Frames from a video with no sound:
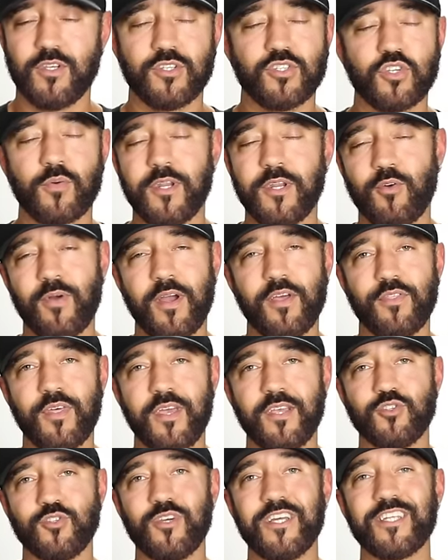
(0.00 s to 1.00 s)
So many great
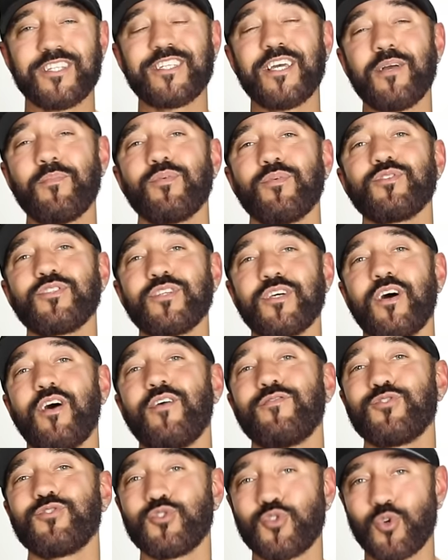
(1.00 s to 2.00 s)
things. You get 10%
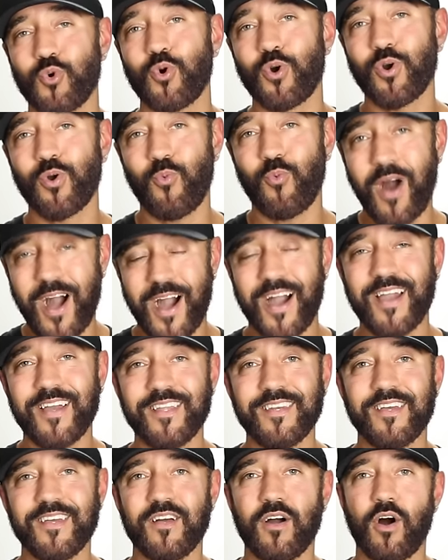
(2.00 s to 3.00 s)
off store
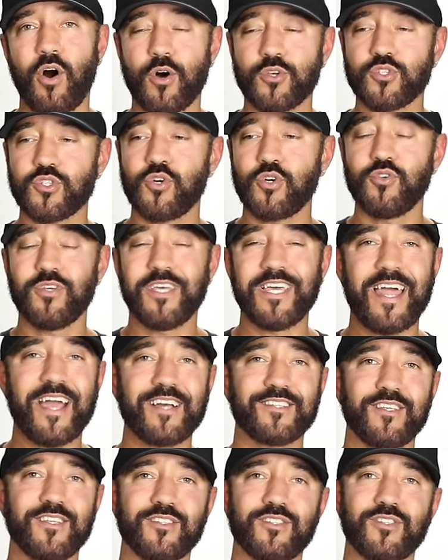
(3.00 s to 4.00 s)
wide. Also, you get
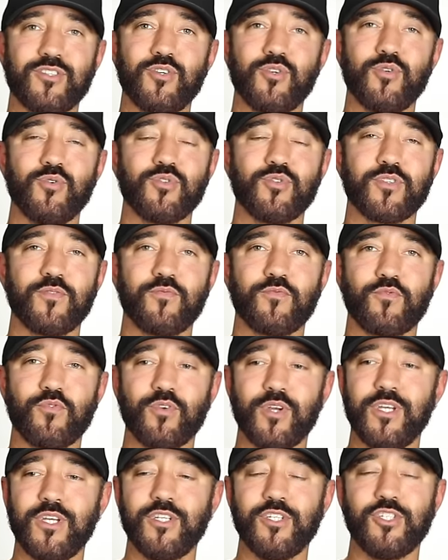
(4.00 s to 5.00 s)
access to some
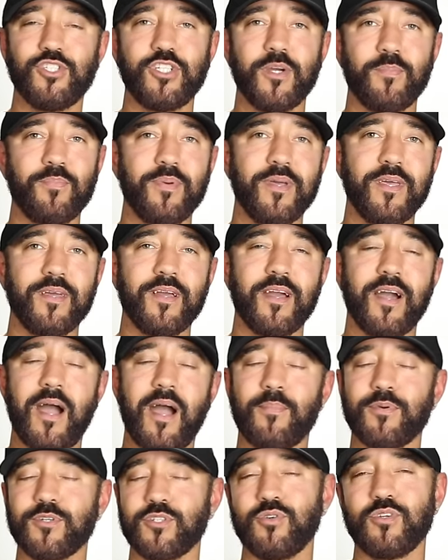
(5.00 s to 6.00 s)
free shipping
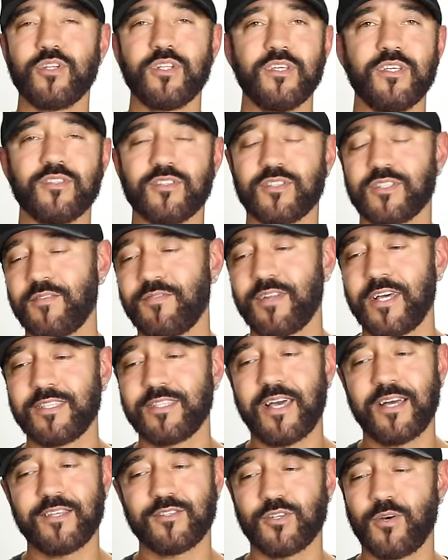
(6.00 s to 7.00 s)
opportunities and stuff like
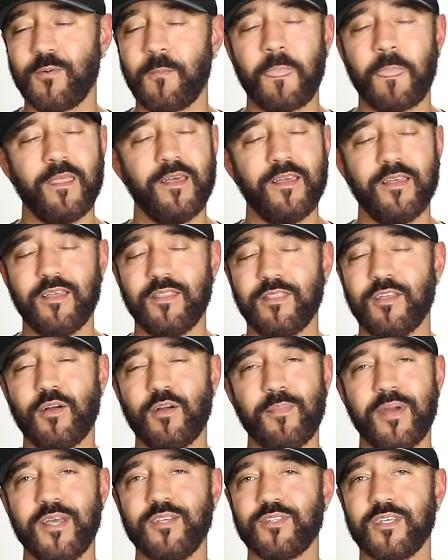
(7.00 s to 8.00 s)
that. So they're
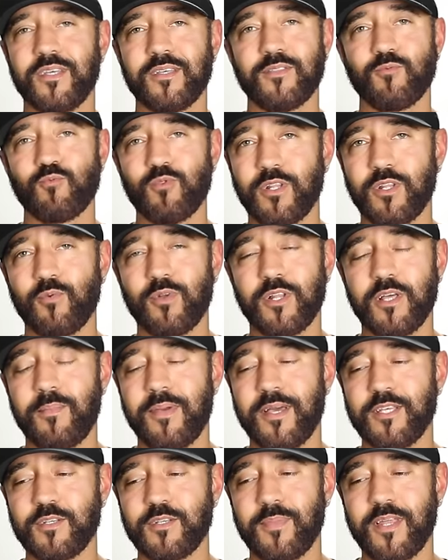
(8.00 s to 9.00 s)
amazing, really, really
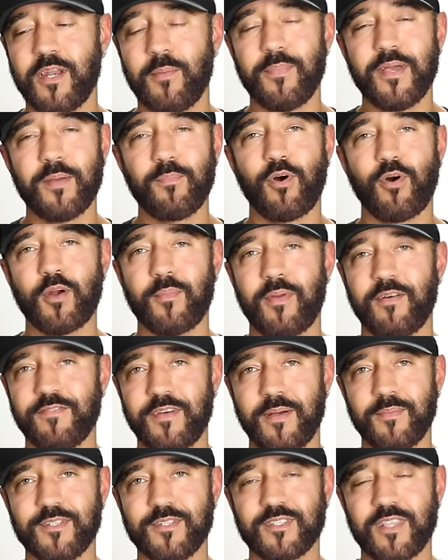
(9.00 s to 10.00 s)
amazing. Been a big part of my
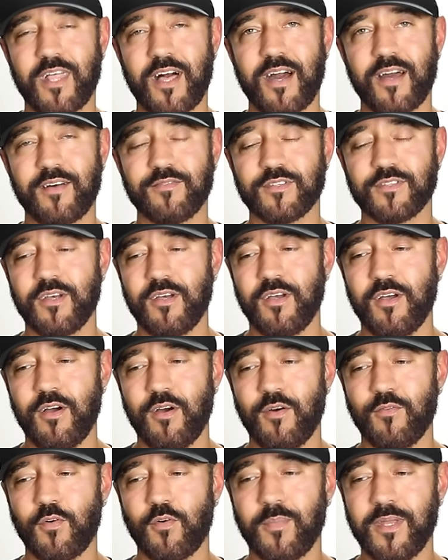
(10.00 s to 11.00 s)
family's lives
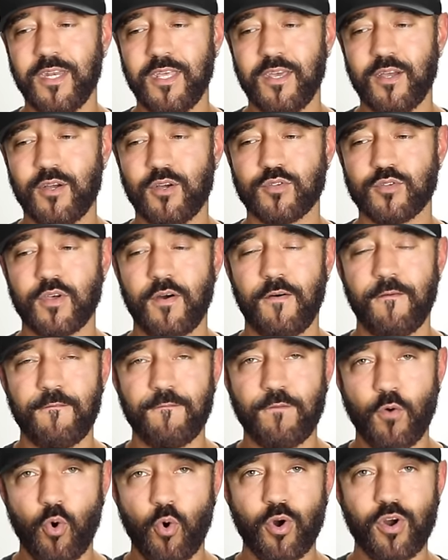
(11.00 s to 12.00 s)
for many years.
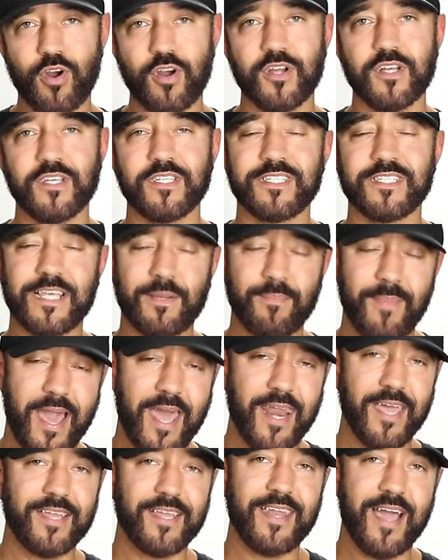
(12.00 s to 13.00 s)
For
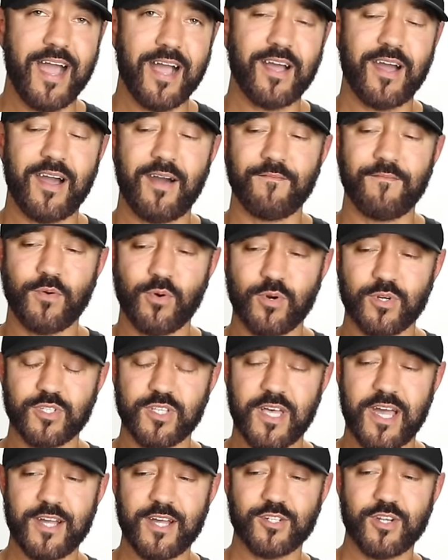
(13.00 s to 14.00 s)
sigmatic.com forward
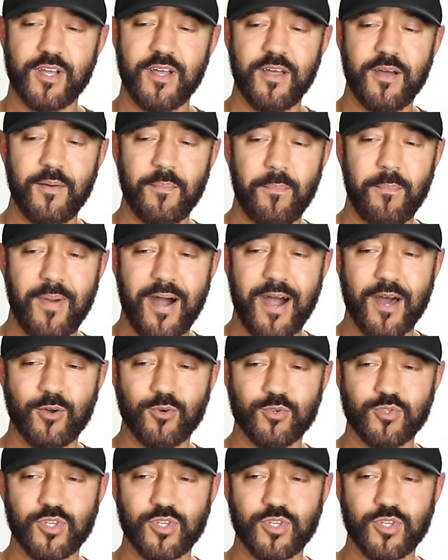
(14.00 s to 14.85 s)
slash model.